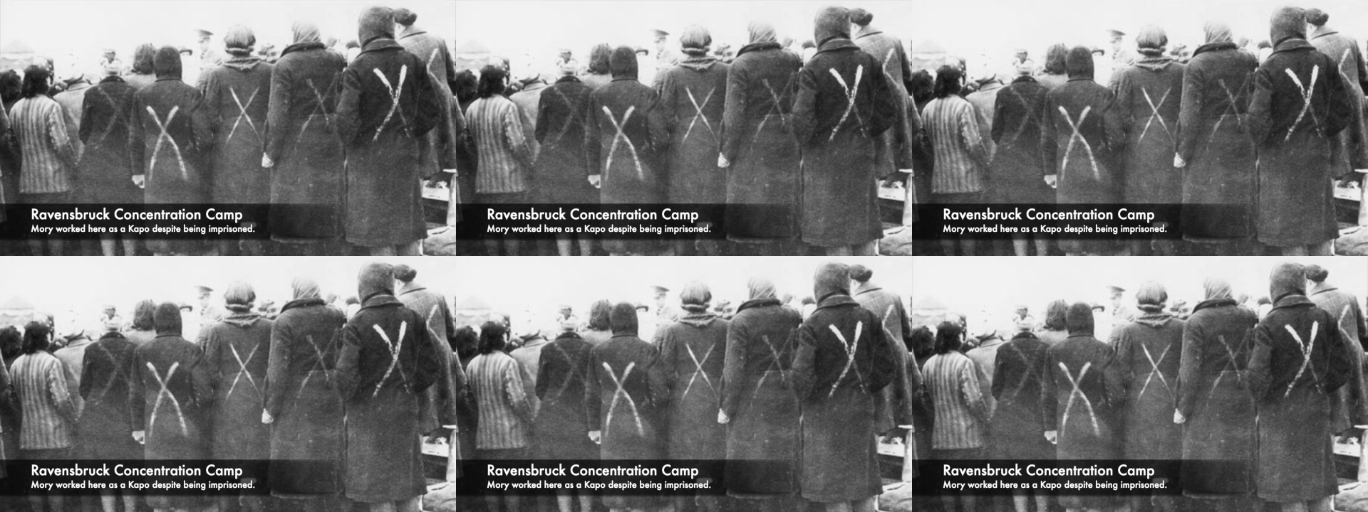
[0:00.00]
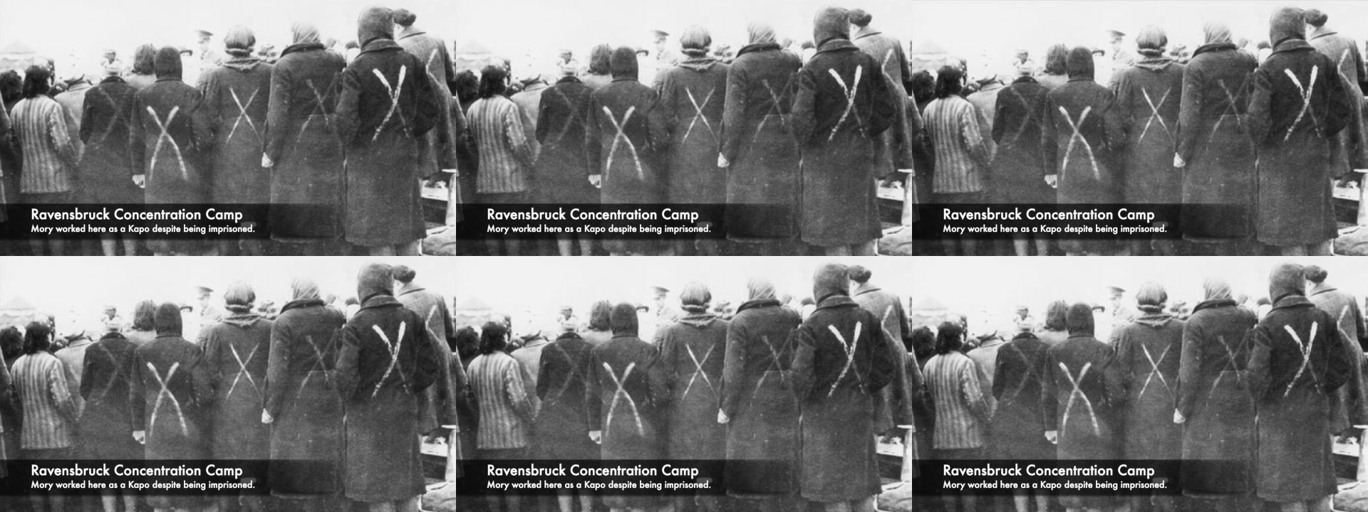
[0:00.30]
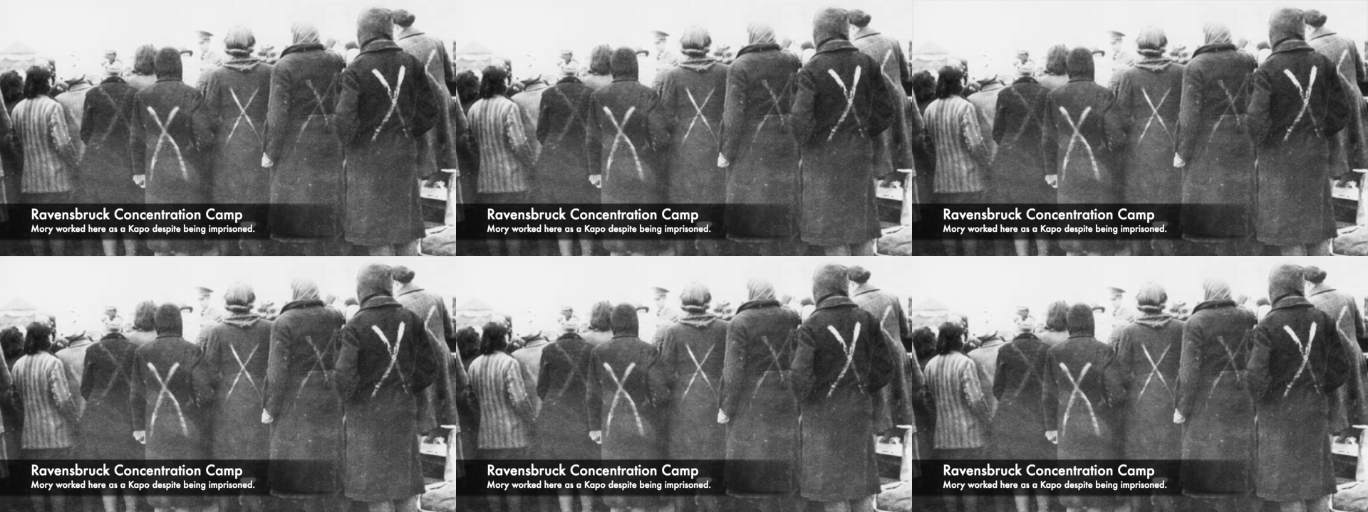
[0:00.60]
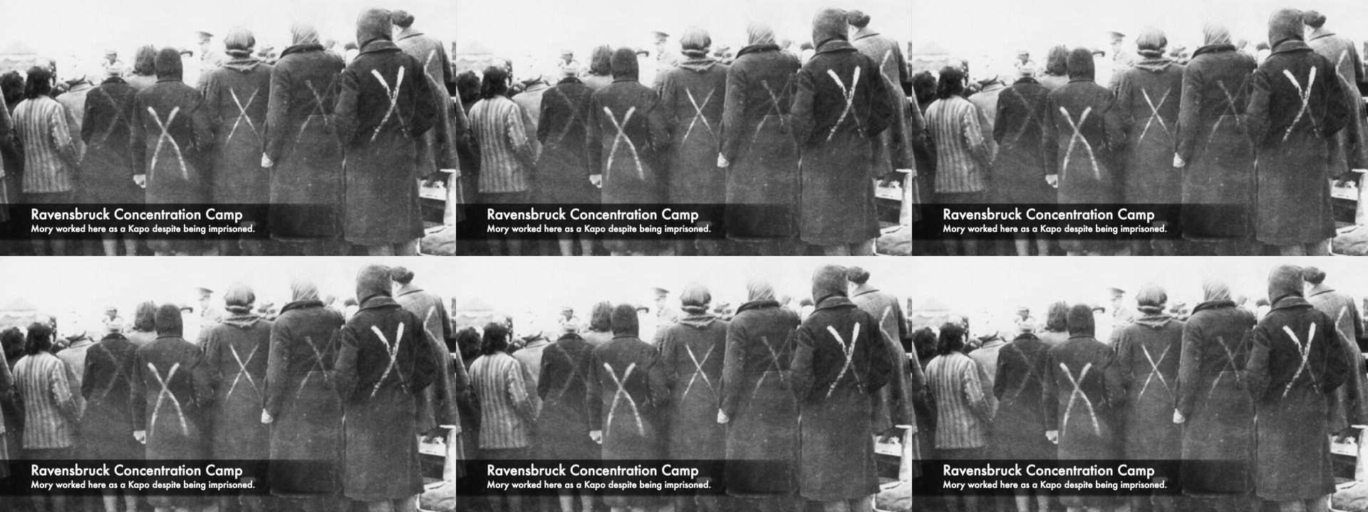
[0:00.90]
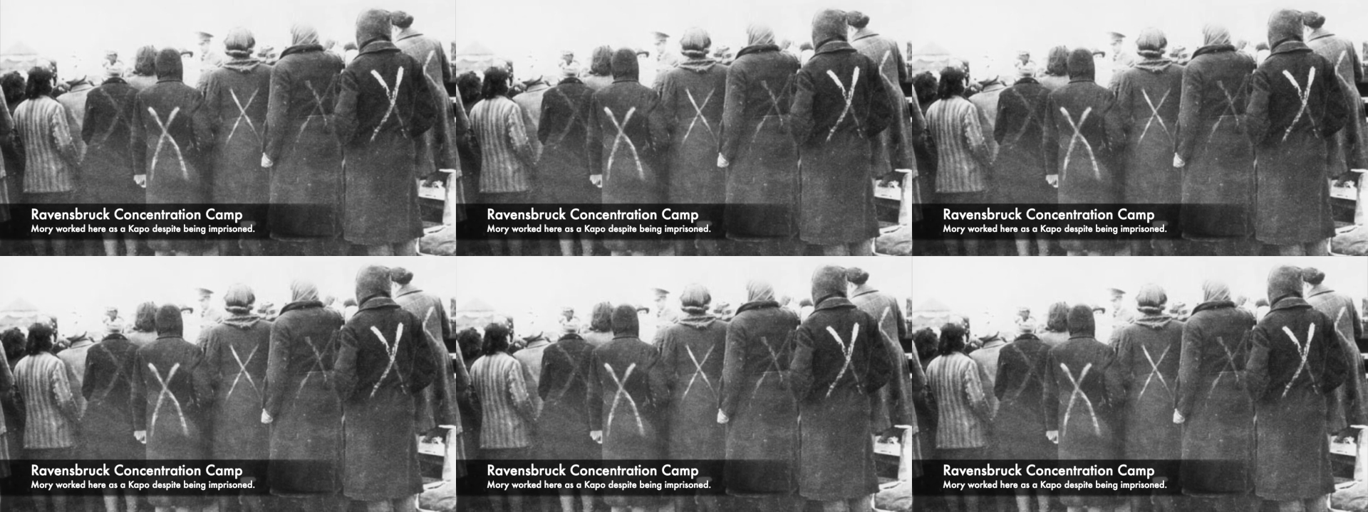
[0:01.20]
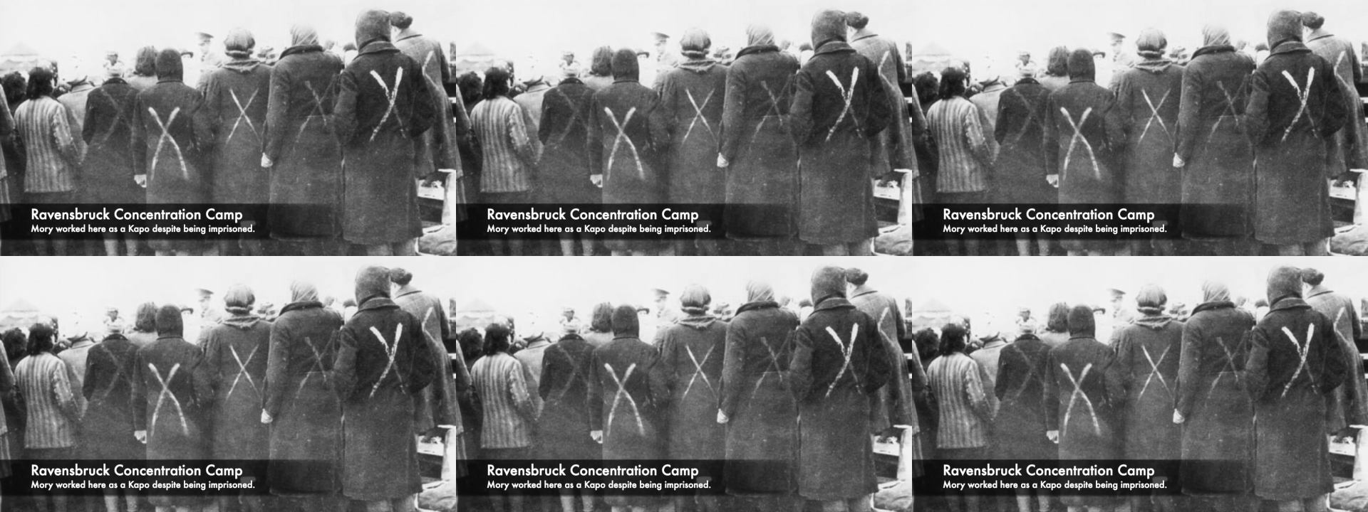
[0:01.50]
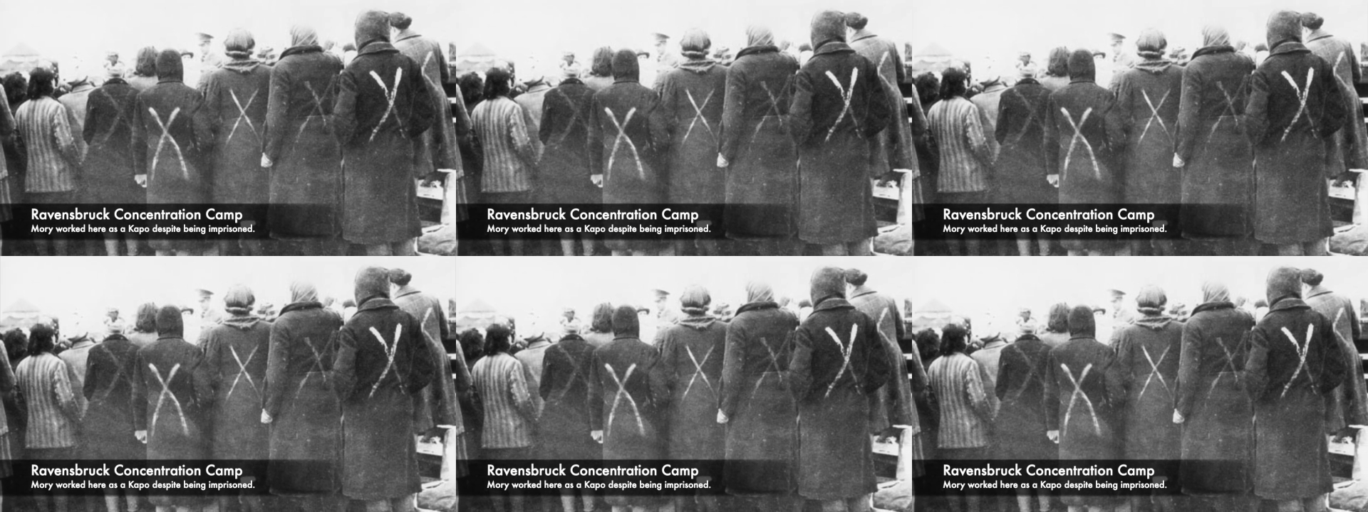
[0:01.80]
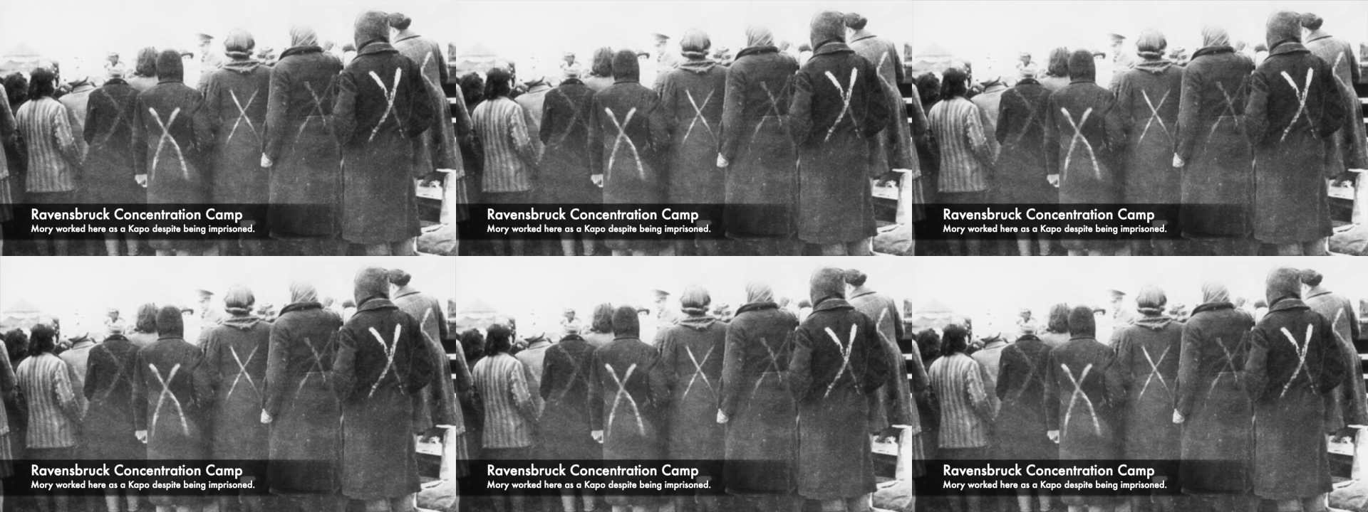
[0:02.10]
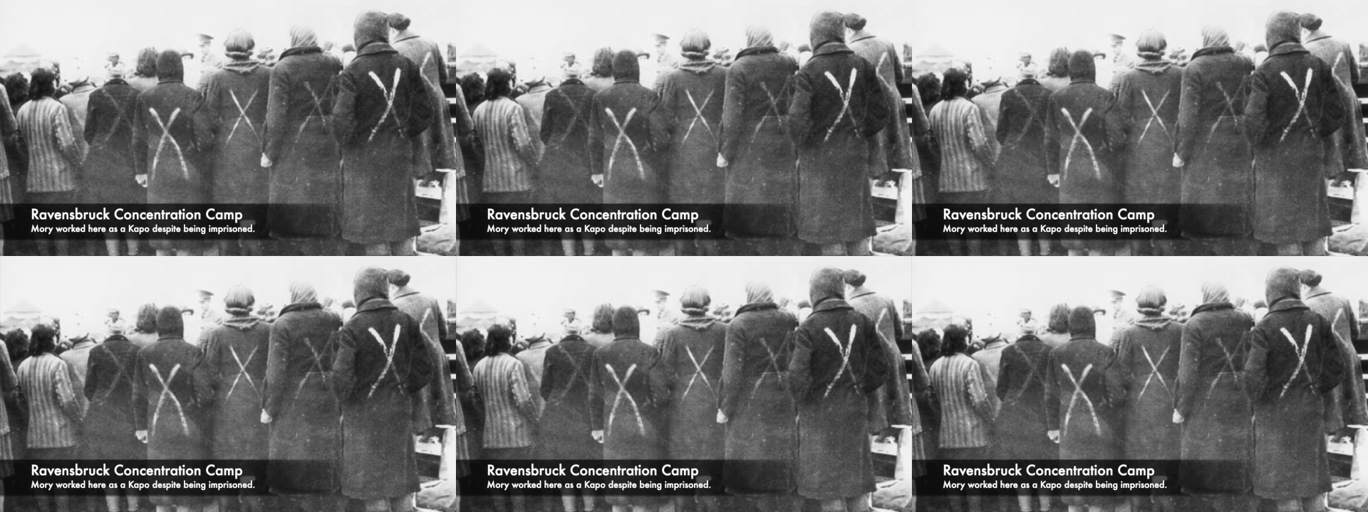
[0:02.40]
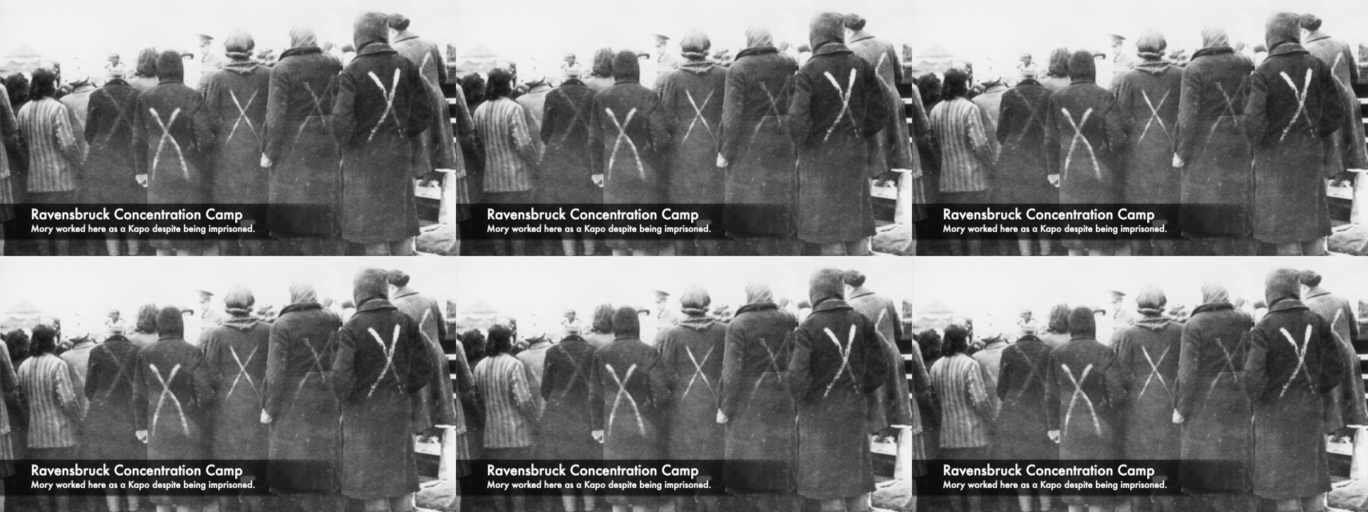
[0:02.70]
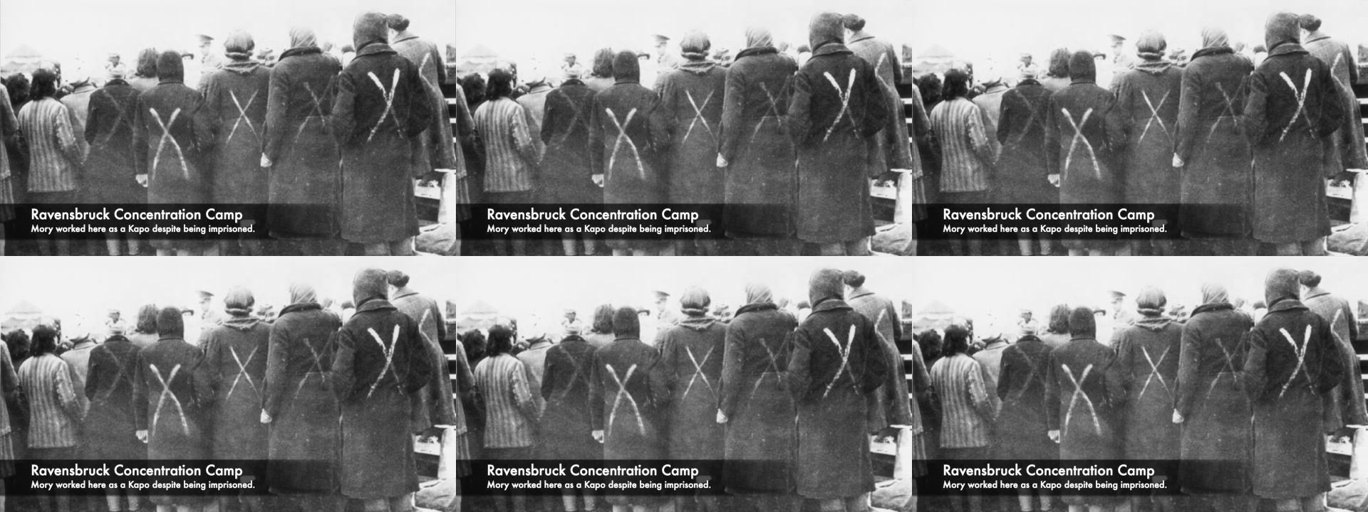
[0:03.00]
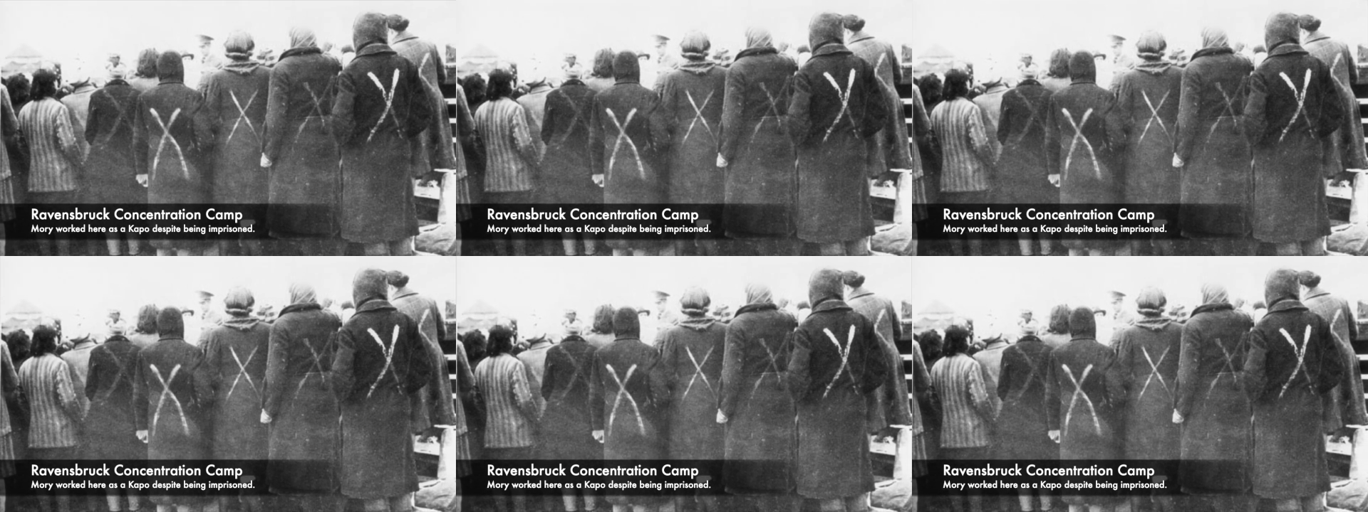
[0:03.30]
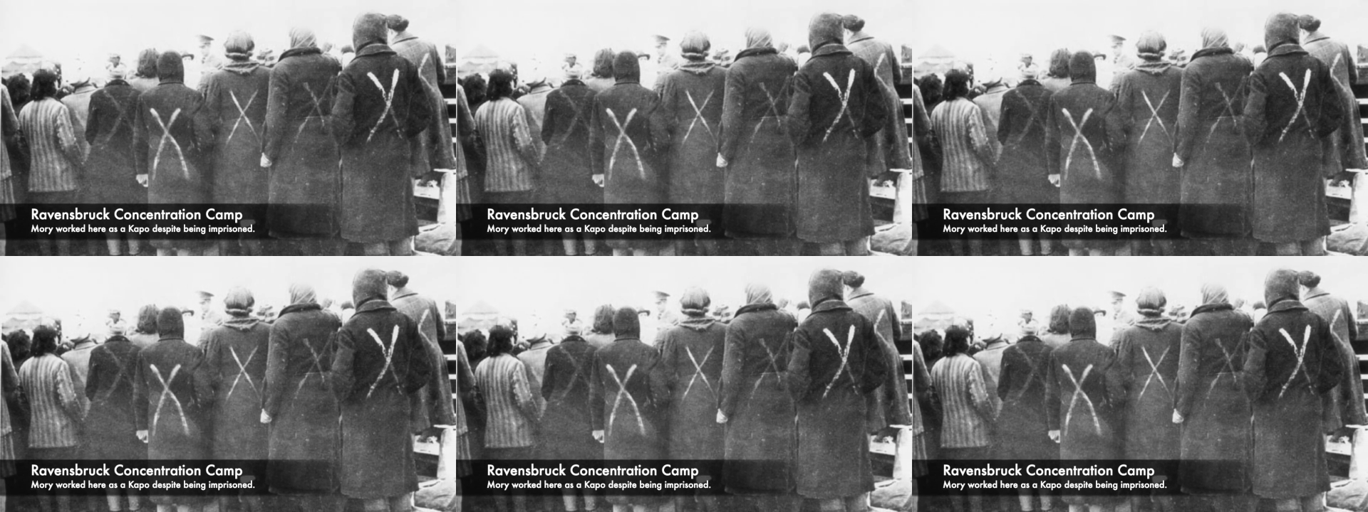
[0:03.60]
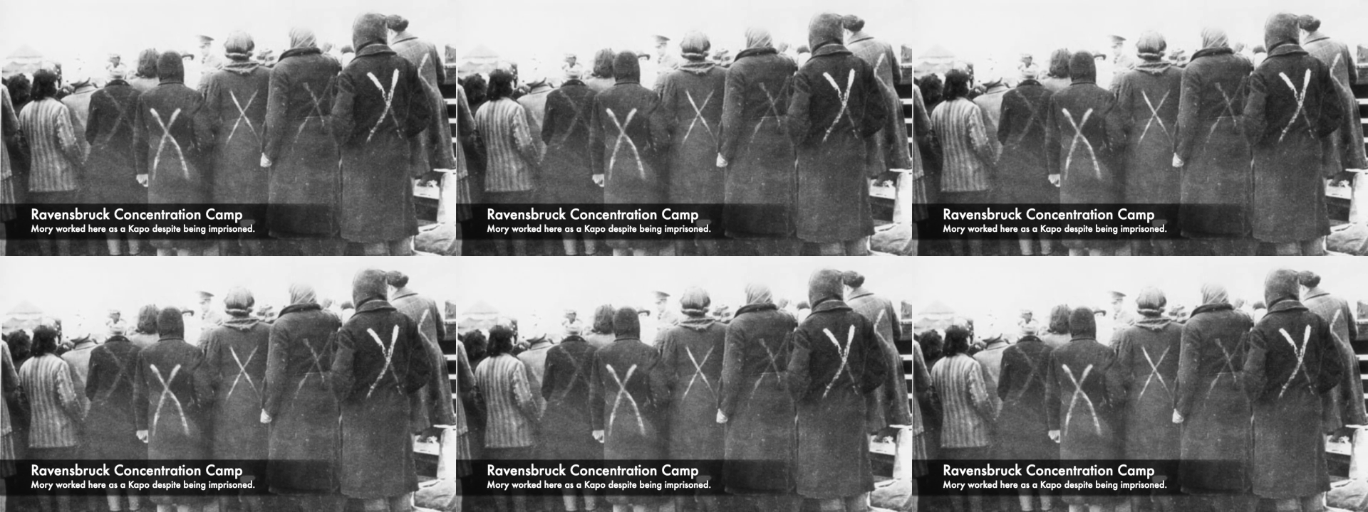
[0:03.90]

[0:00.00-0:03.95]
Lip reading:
Nobody's mouth can be seen.